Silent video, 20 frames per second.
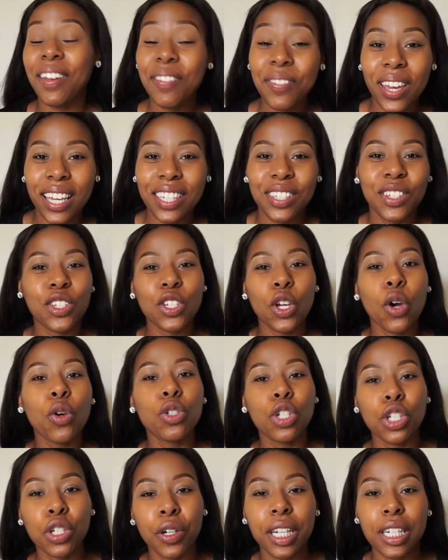It's so
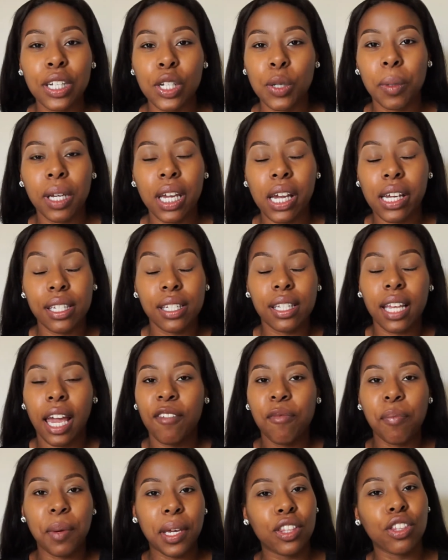strange because
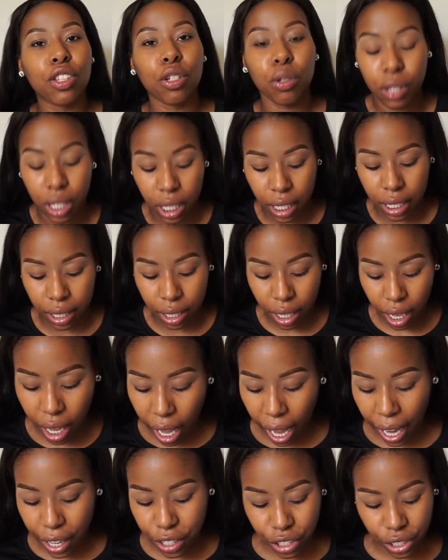I've been through
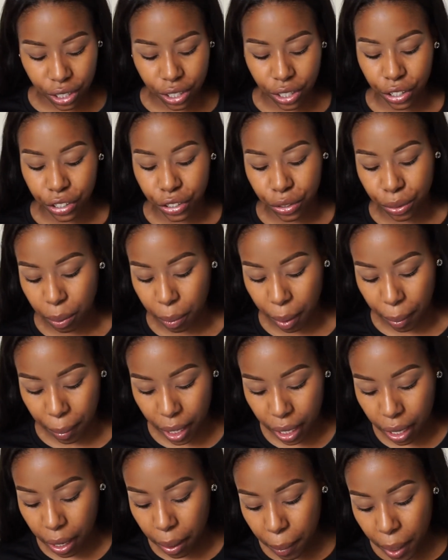I should start doing my
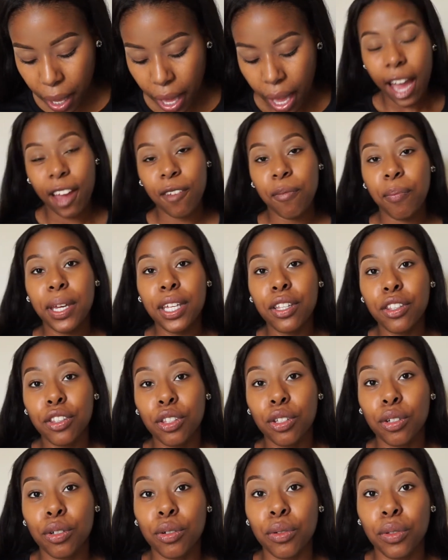makeup. I've been
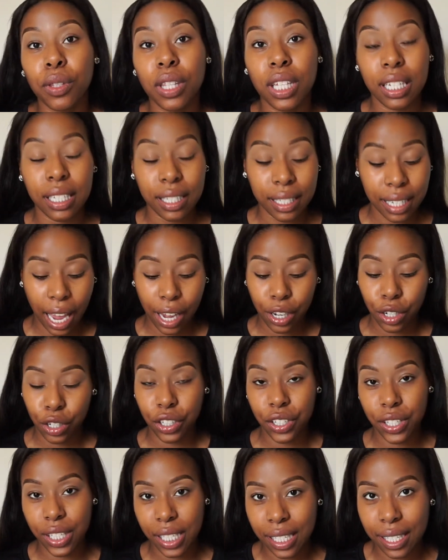through the entire
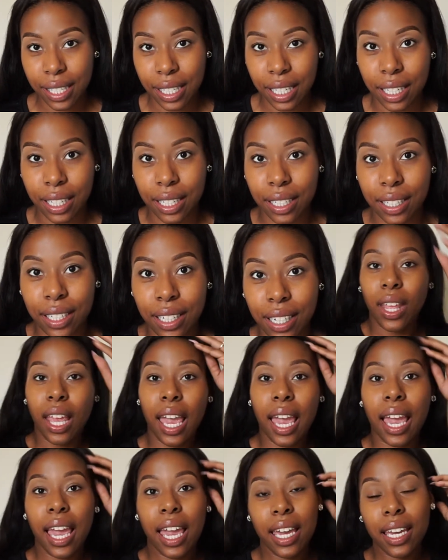season
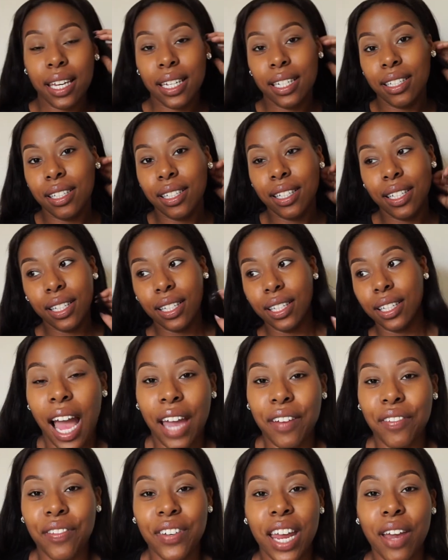and I
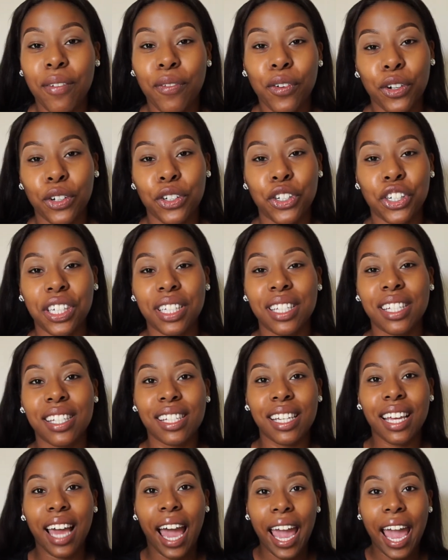
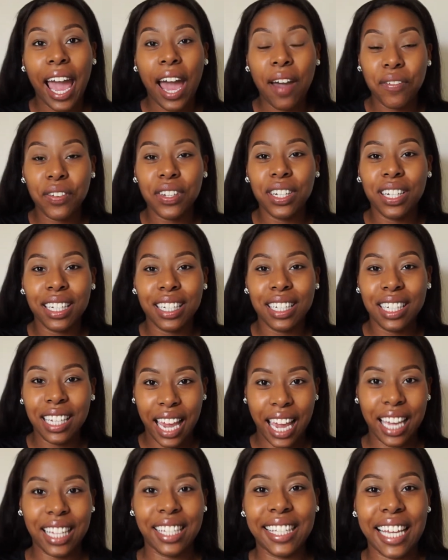haven't
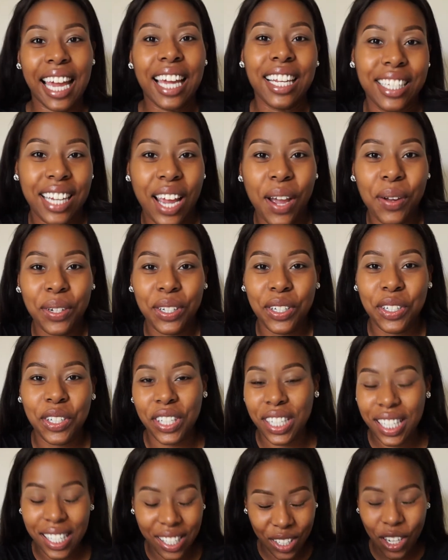yet sat down and
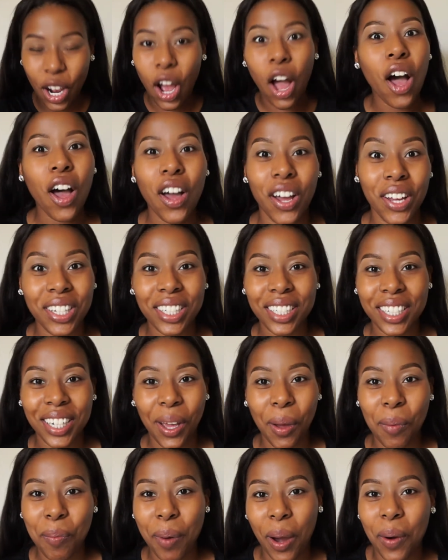just talked
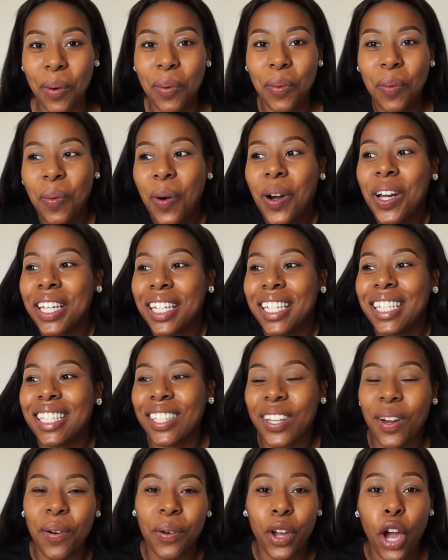about what is
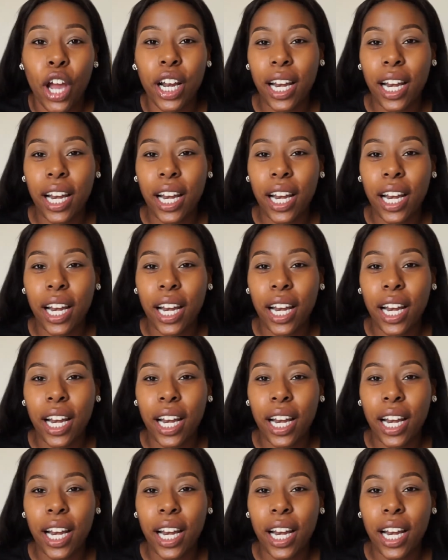going on.